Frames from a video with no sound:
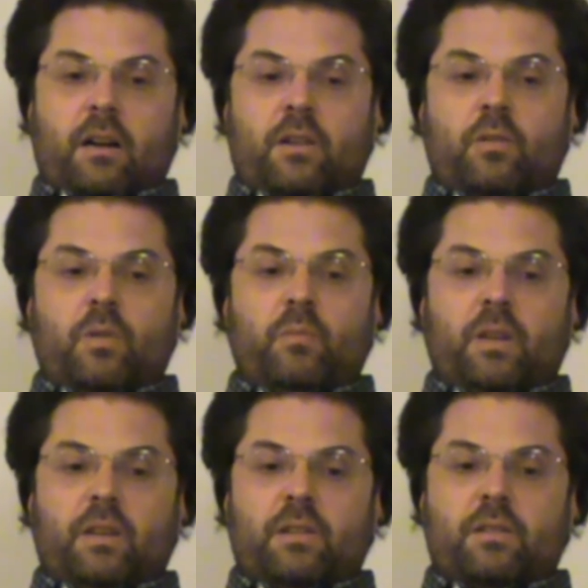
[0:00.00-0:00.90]
human
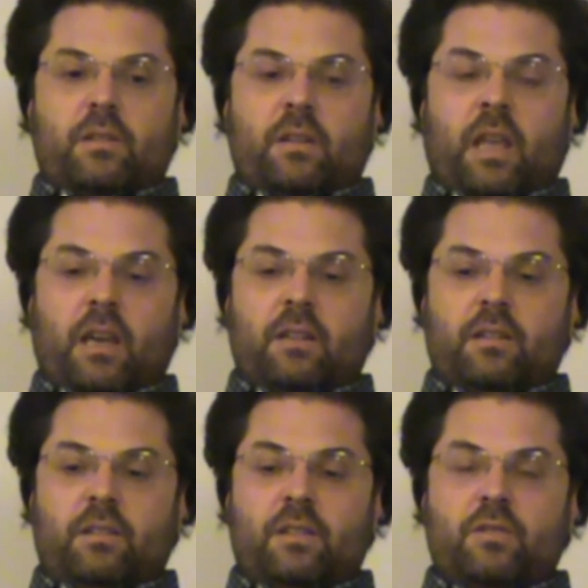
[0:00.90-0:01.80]
beings
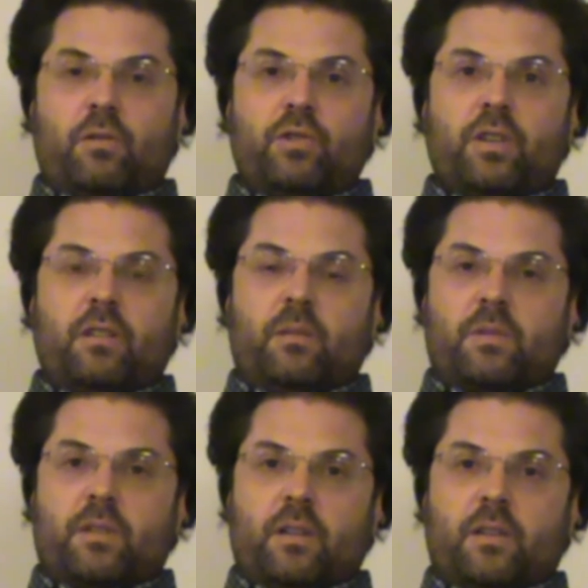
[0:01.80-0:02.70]
can dissociate
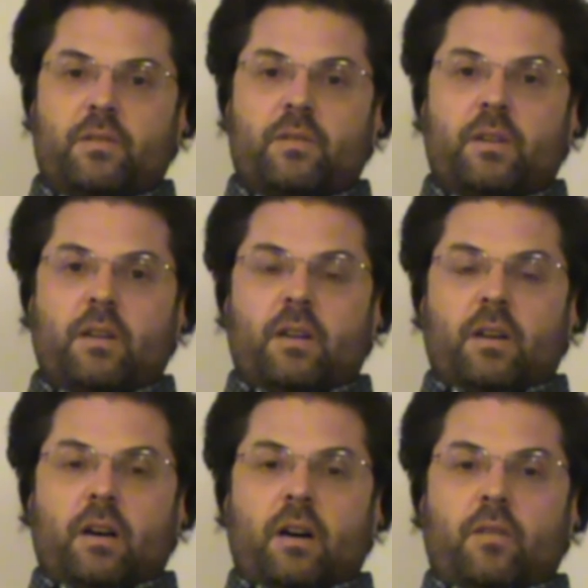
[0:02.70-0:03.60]
themselves
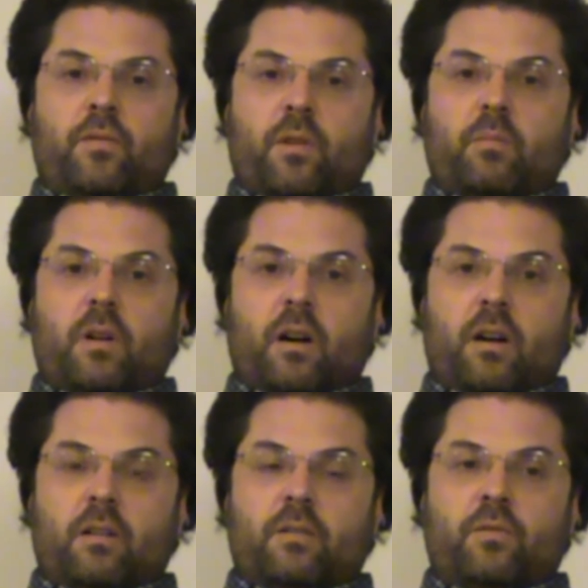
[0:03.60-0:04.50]
from
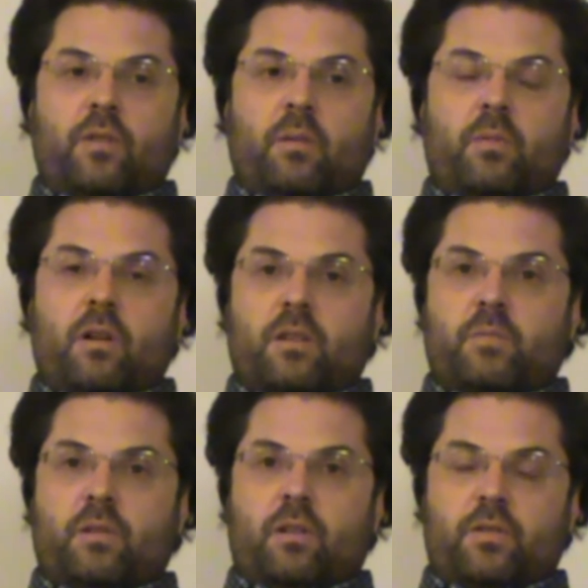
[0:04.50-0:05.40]
God, from
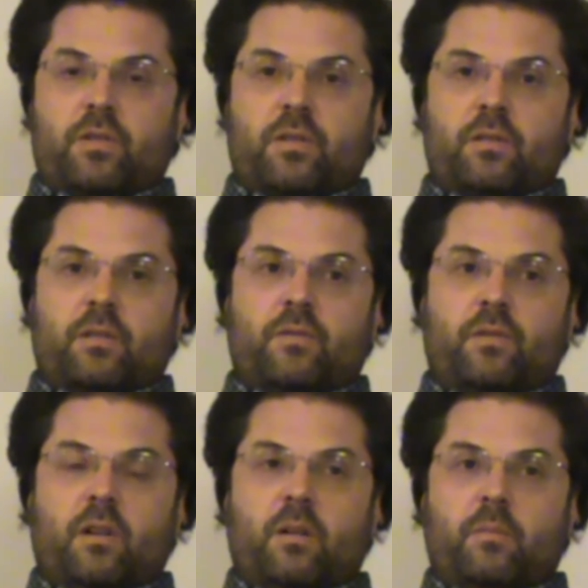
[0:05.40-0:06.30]
cosmic consciousness,
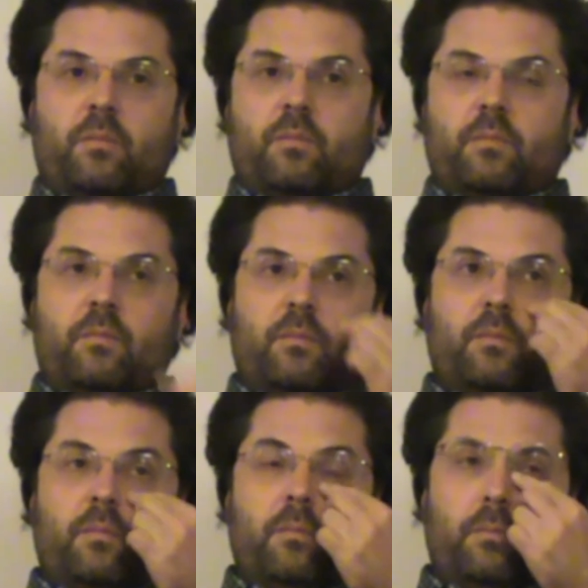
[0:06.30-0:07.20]
from
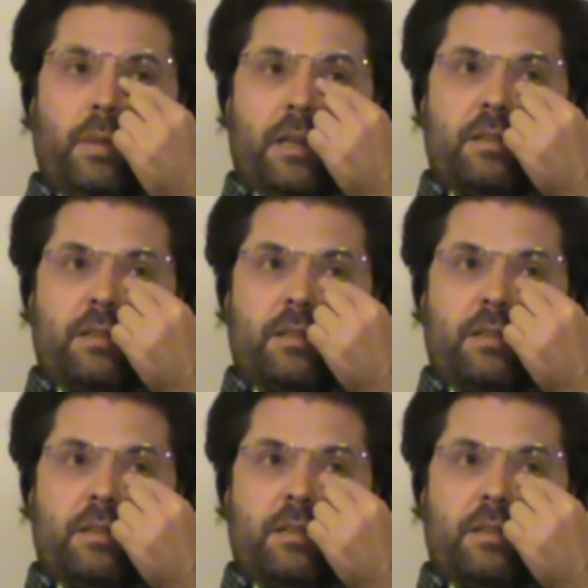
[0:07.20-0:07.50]
big